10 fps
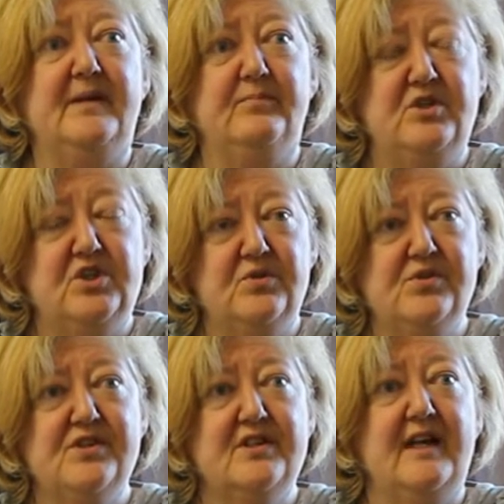being
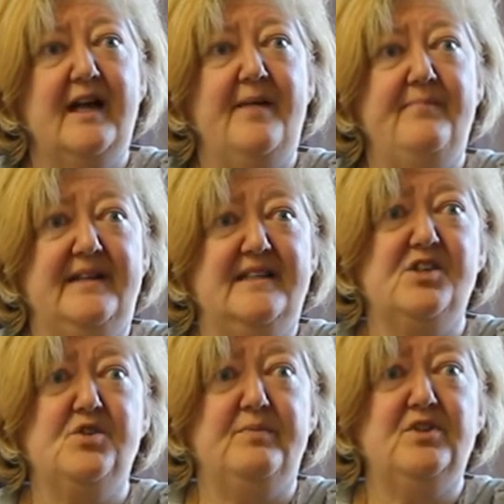produced, and being
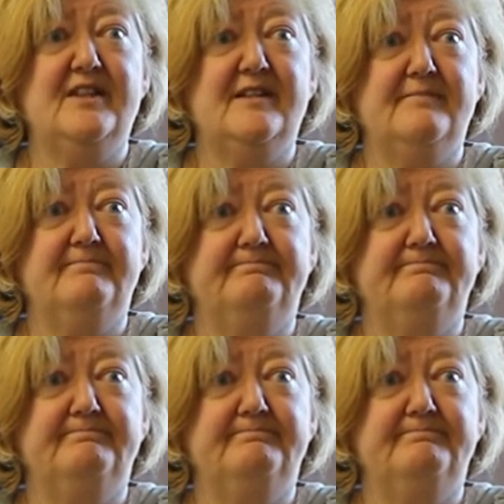distributed.